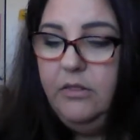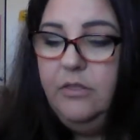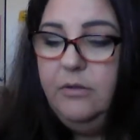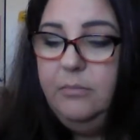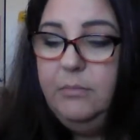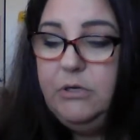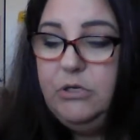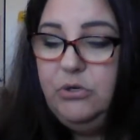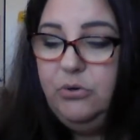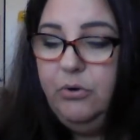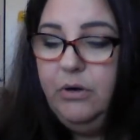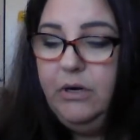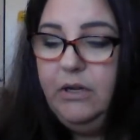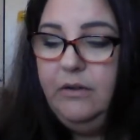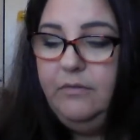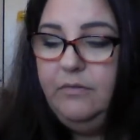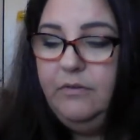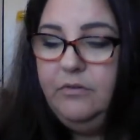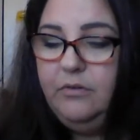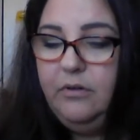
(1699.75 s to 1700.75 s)
The
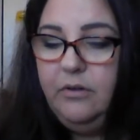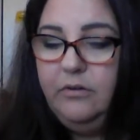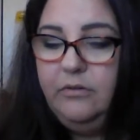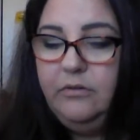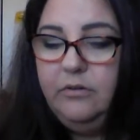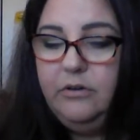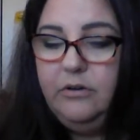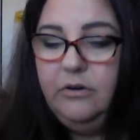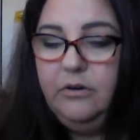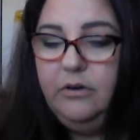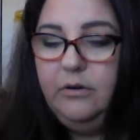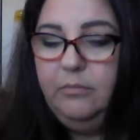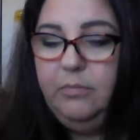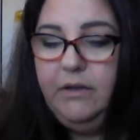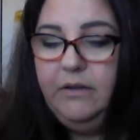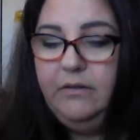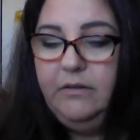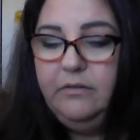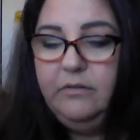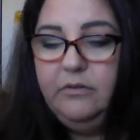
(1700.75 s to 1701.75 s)
majority of assaults occur in
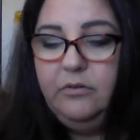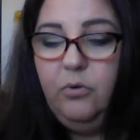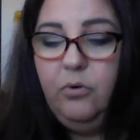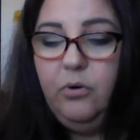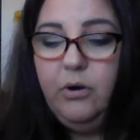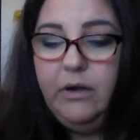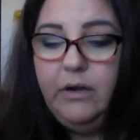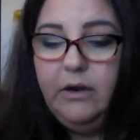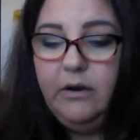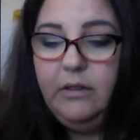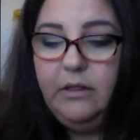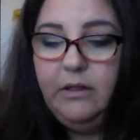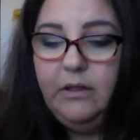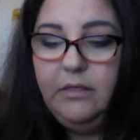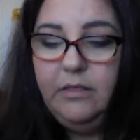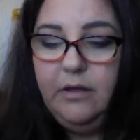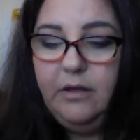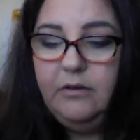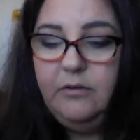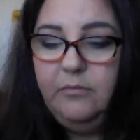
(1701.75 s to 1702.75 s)
places
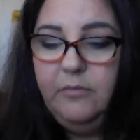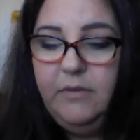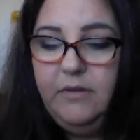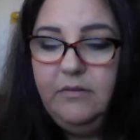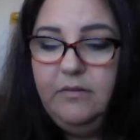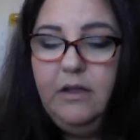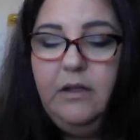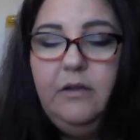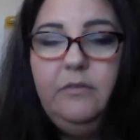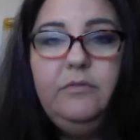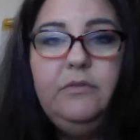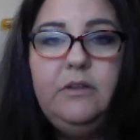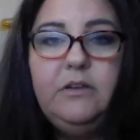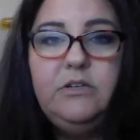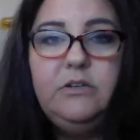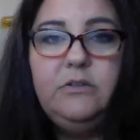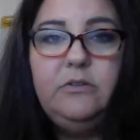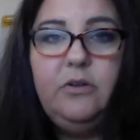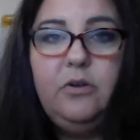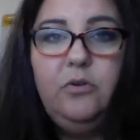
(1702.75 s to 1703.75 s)
ordinarily thought to be safe,
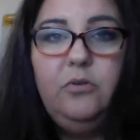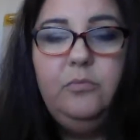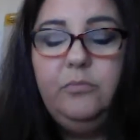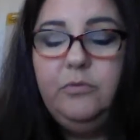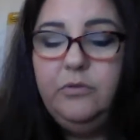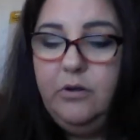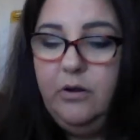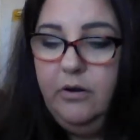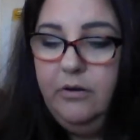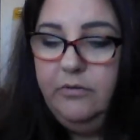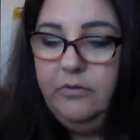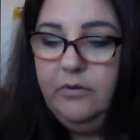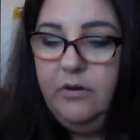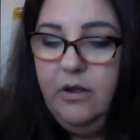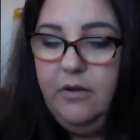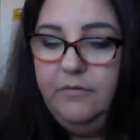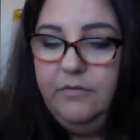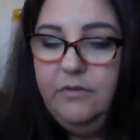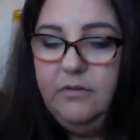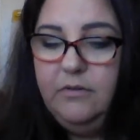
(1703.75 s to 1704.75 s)
such as homes, cars, and
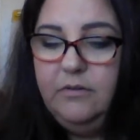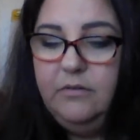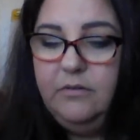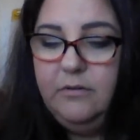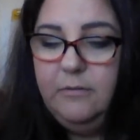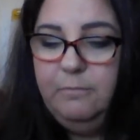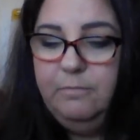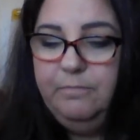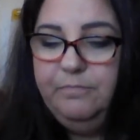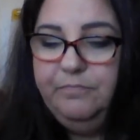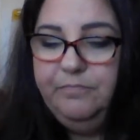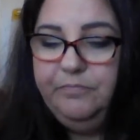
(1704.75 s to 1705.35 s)
offices.